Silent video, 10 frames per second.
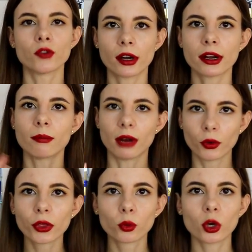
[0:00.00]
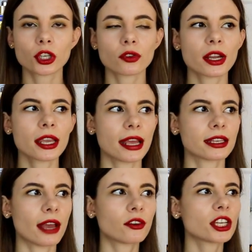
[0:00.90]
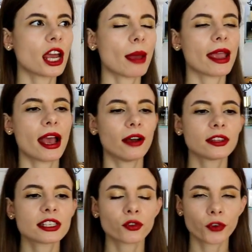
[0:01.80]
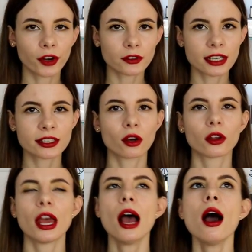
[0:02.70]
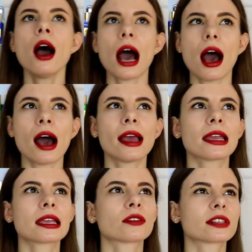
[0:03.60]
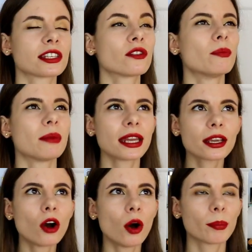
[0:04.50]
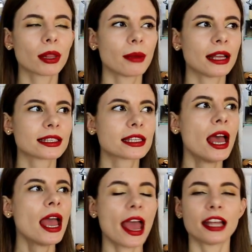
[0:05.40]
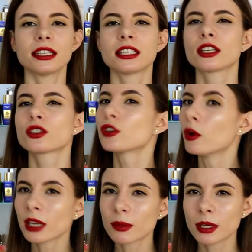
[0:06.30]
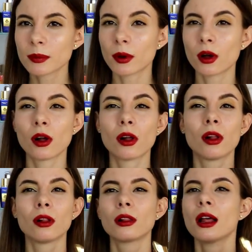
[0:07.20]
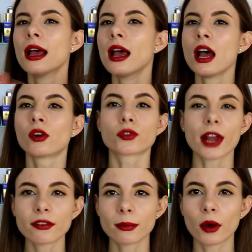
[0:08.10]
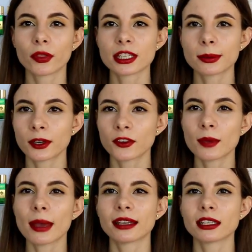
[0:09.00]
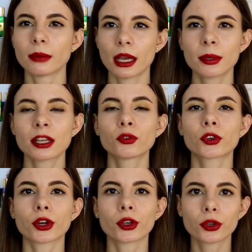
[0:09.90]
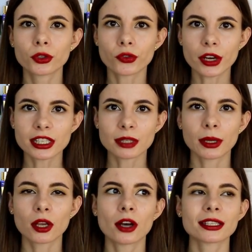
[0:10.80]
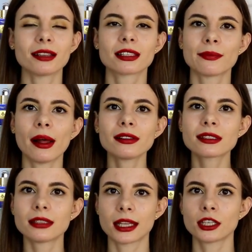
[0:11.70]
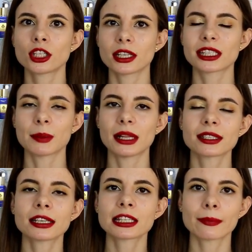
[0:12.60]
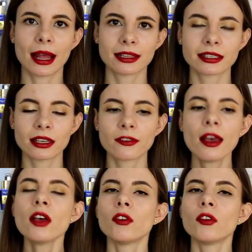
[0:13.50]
very mouth-watering, and every time I have this fragrance on, I receive many compliments, and so many people rave about this perfume, and in my opinion for a good reason, because it smells niche, it smells expensive.